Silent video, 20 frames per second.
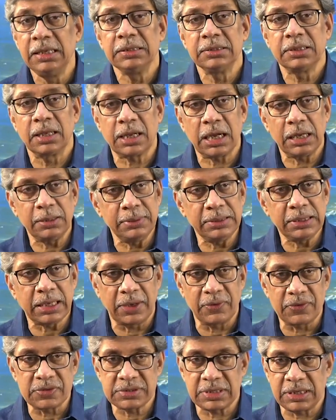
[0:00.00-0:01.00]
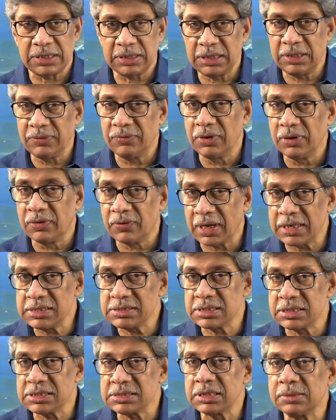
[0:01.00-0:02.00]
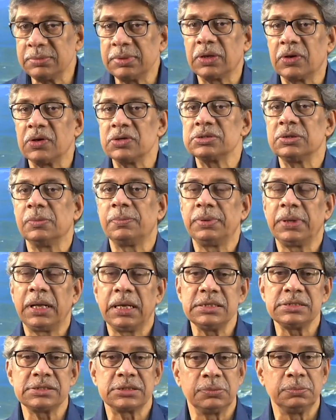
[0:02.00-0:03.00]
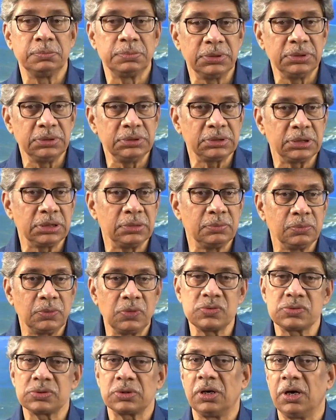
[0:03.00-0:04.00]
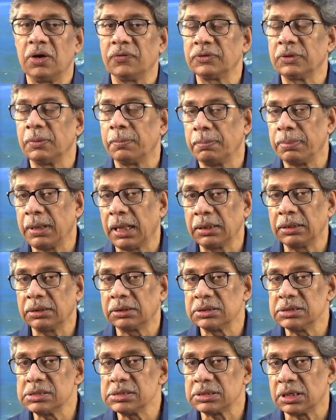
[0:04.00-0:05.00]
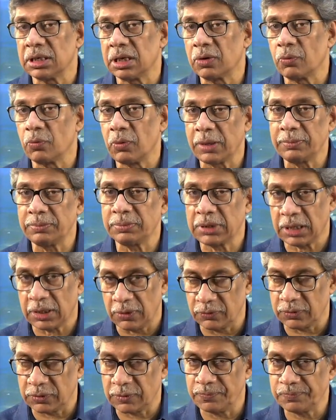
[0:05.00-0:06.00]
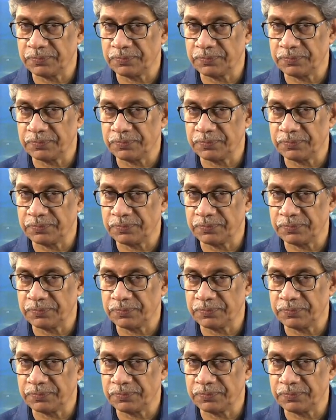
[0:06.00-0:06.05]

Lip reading: The carbon dioxide level rises because the plants are burnt and most of the planktons are wiped out.